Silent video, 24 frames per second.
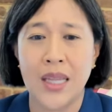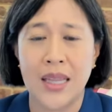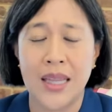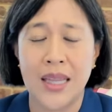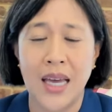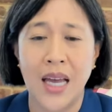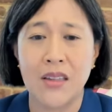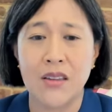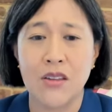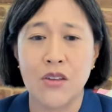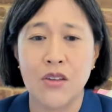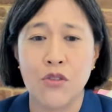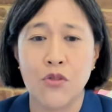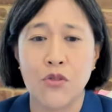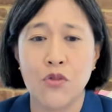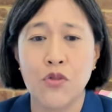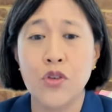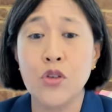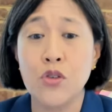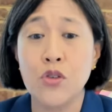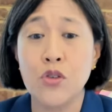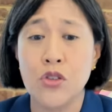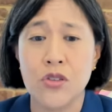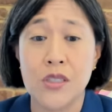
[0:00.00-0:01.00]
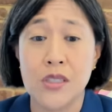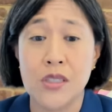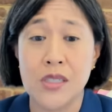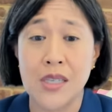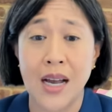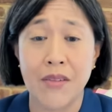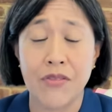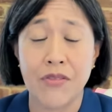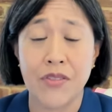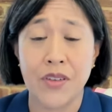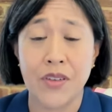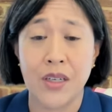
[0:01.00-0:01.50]
that the future is
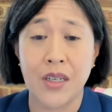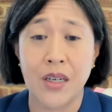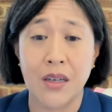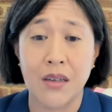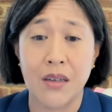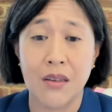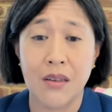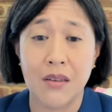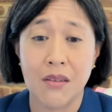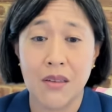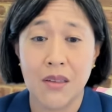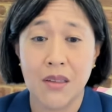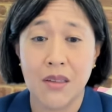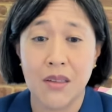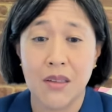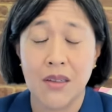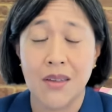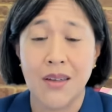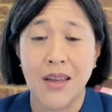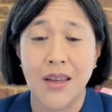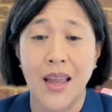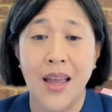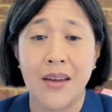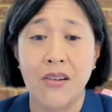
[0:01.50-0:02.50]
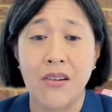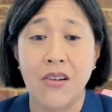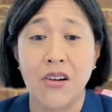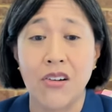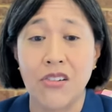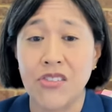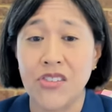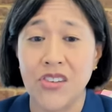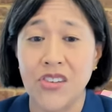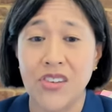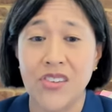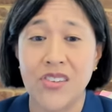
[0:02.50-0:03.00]
Africa and our
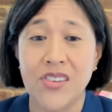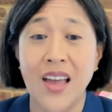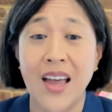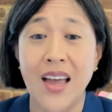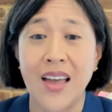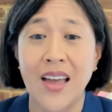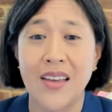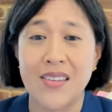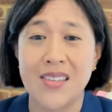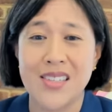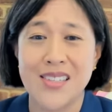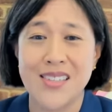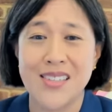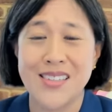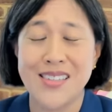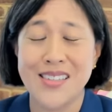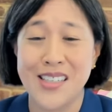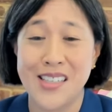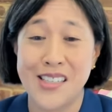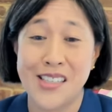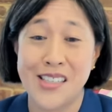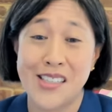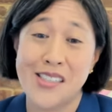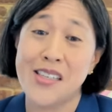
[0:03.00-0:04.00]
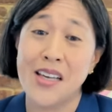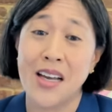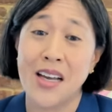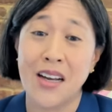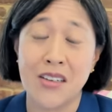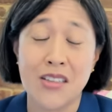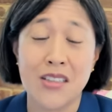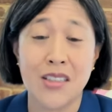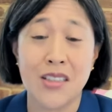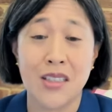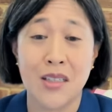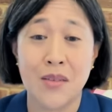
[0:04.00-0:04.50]
success is
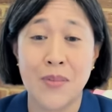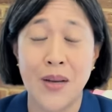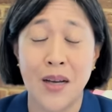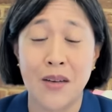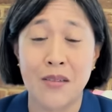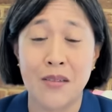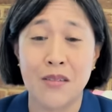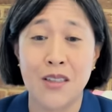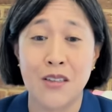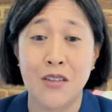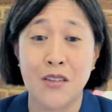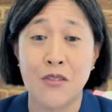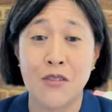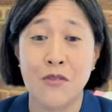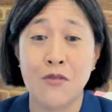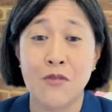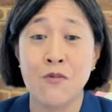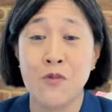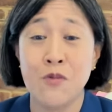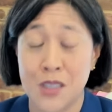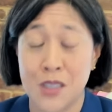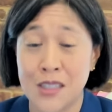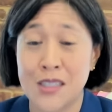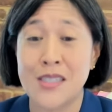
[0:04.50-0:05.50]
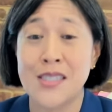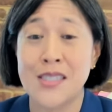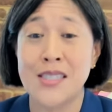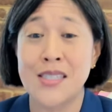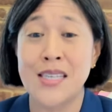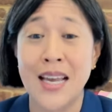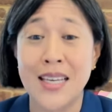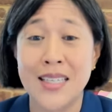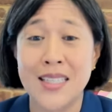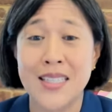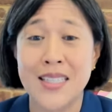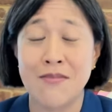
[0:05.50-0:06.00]
actually about the success
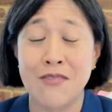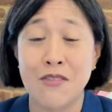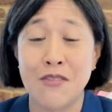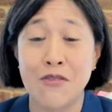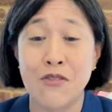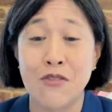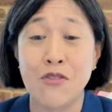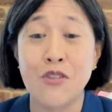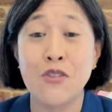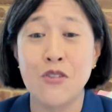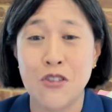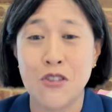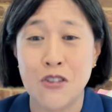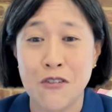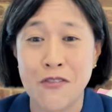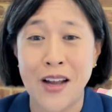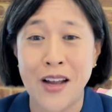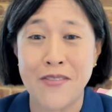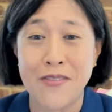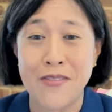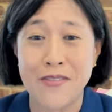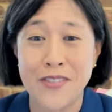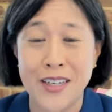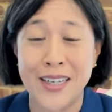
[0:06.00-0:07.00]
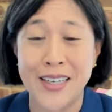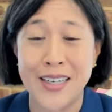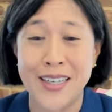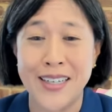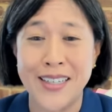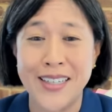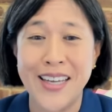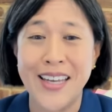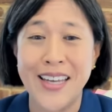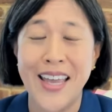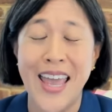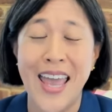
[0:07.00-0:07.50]
of the future of Africa
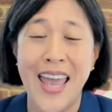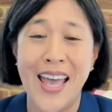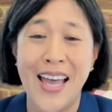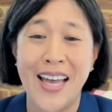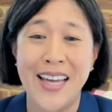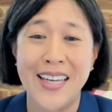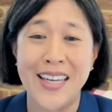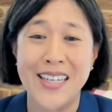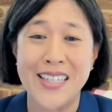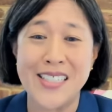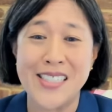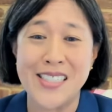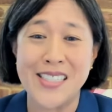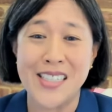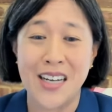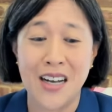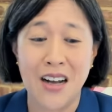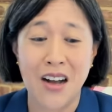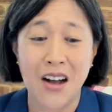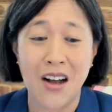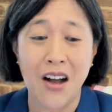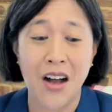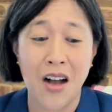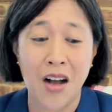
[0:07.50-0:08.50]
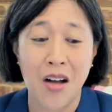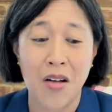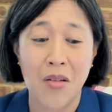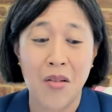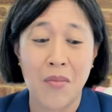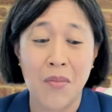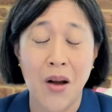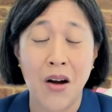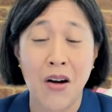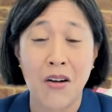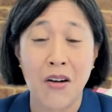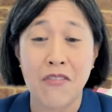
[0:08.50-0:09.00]
and uh, um, our
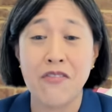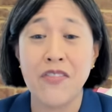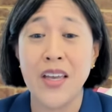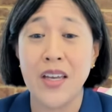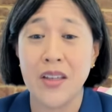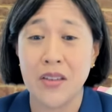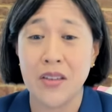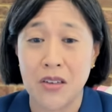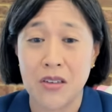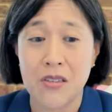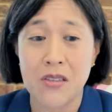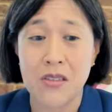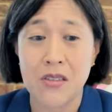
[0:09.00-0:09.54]
failures